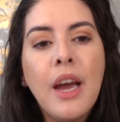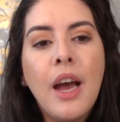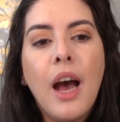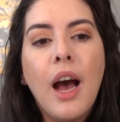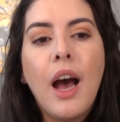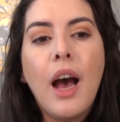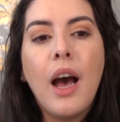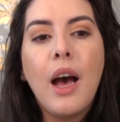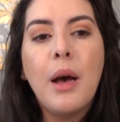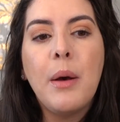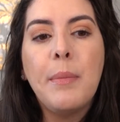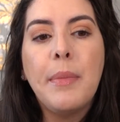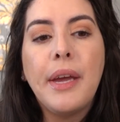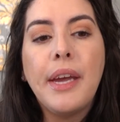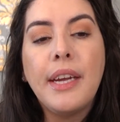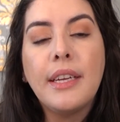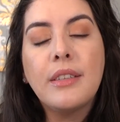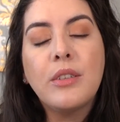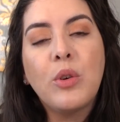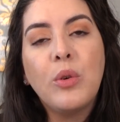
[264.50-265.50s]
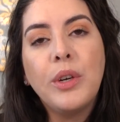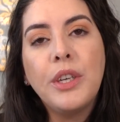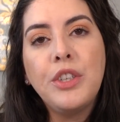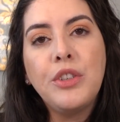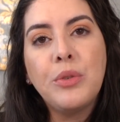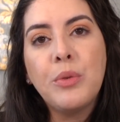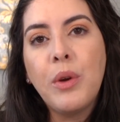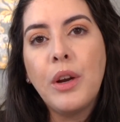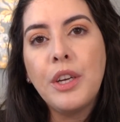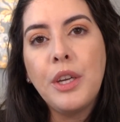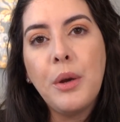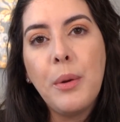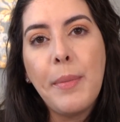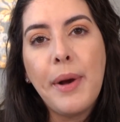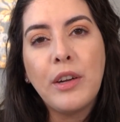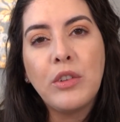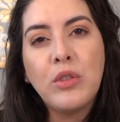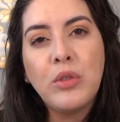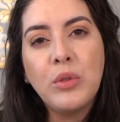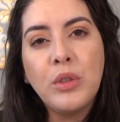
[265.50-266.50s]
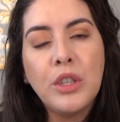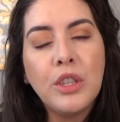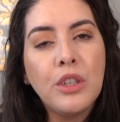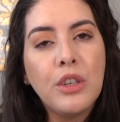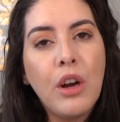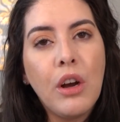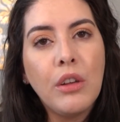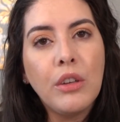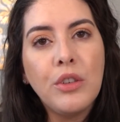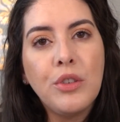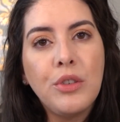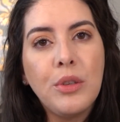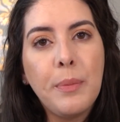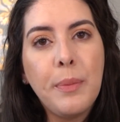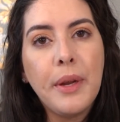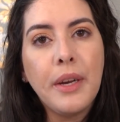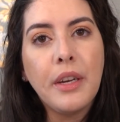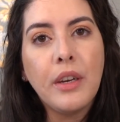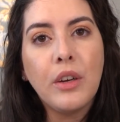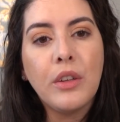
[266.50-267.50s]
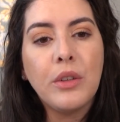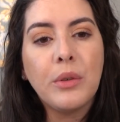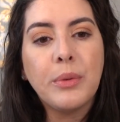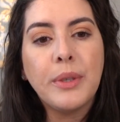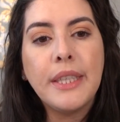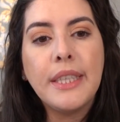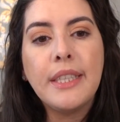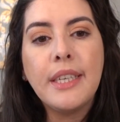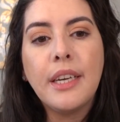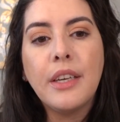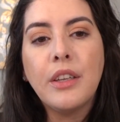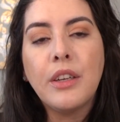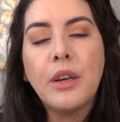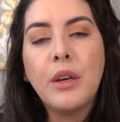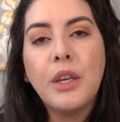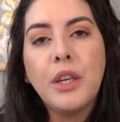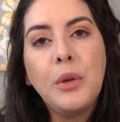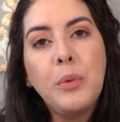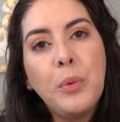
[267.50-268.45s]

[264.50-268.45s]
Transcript: It's going to run you about $200 depending on the retailer. You